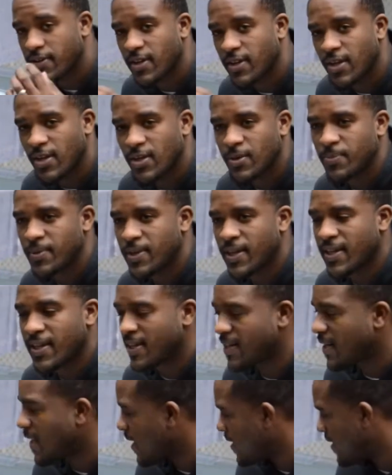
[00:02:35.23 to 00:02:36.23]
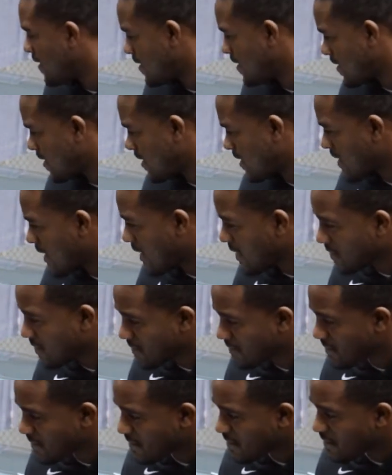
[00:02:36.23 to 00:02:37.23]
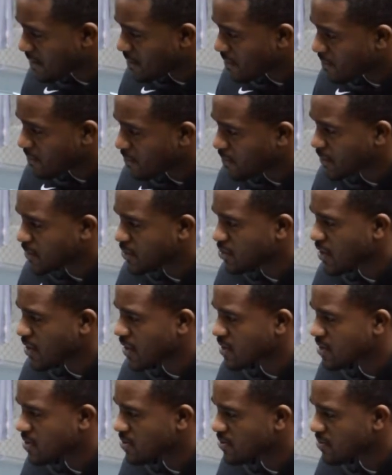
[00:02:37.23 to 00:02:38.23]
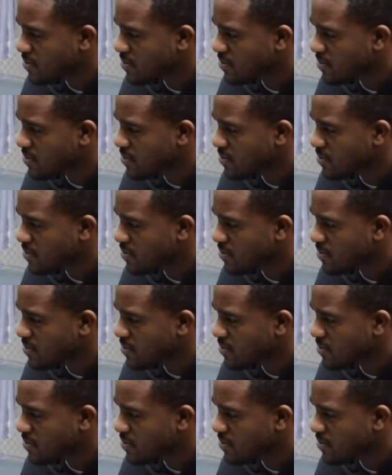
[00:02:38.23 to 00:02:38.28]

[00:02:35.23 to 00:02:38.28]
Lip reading: illuminated LED that projects,